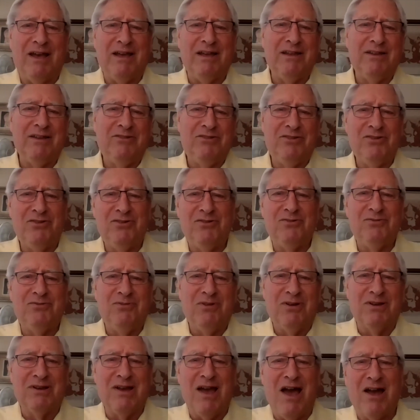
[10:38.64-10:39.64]
to
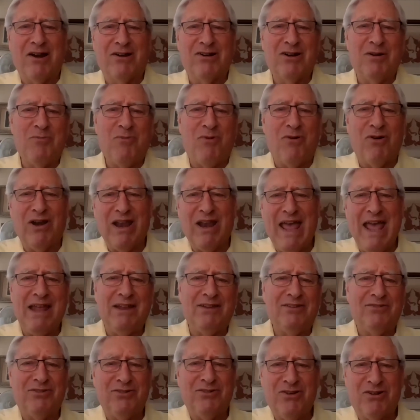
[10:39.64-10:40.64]
conquer more land
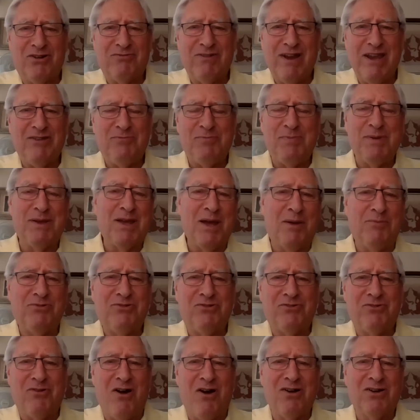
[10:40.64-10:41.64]
so your race becomes
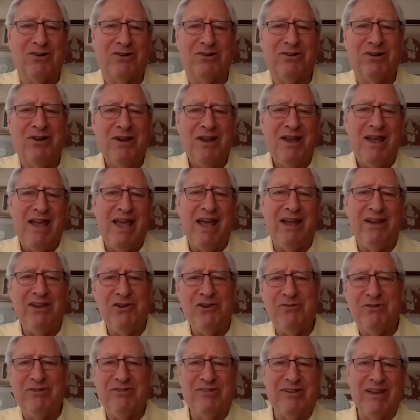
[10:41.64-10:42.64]
stronger and
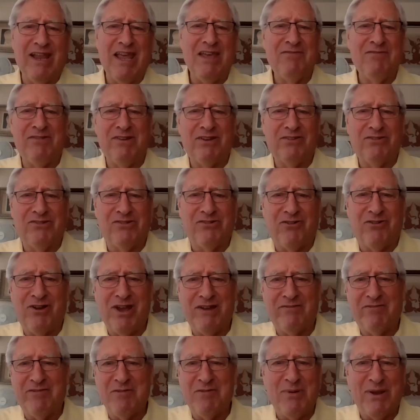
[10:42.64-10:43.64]
you enslave and destroy
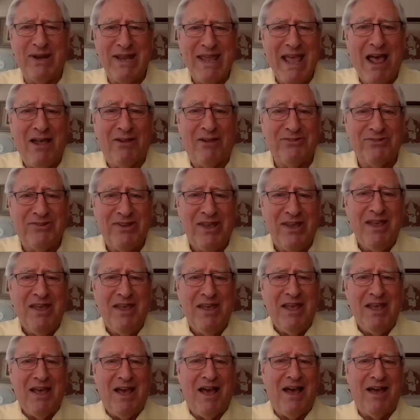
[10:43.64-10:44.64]
everybody else.
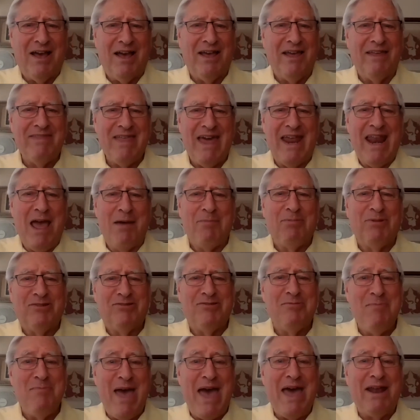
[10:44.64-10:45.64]
That happens
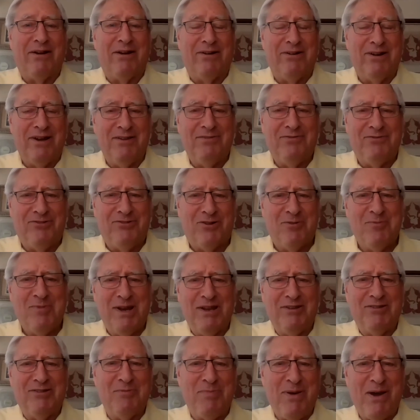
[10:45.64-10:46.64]
to matter if
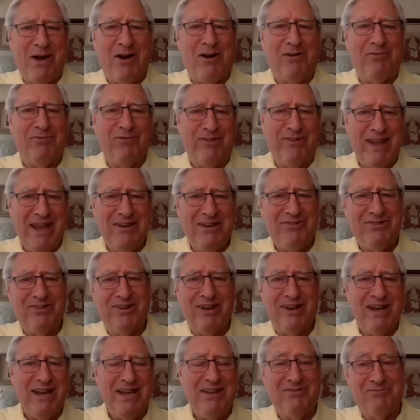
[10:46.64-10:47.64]
Germany's a powerful nation
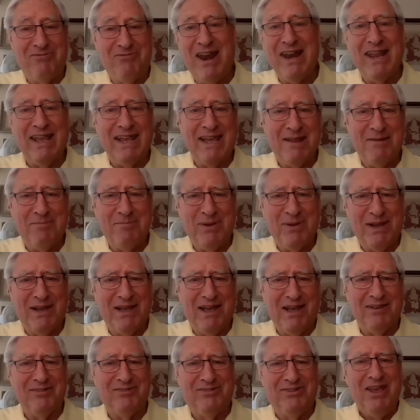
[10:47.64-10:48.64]
and he's running it,
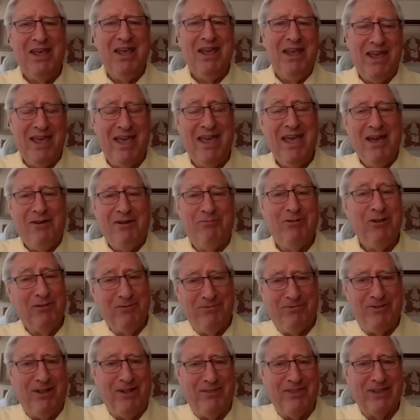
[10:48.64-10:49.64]
because we'll
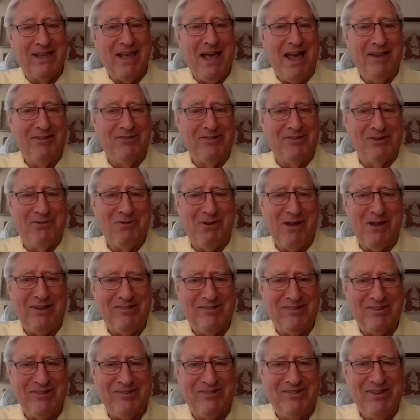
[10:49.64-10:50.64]
feel the
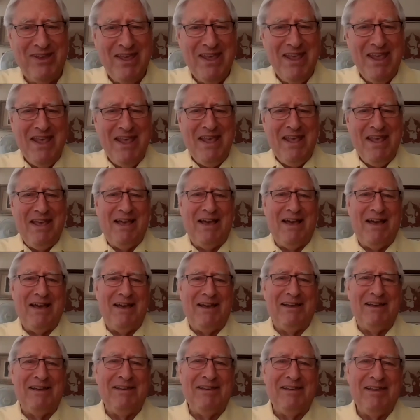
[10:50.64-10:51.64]
consequences.
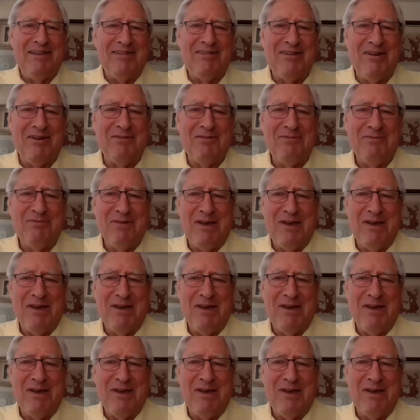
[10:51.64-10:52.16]
So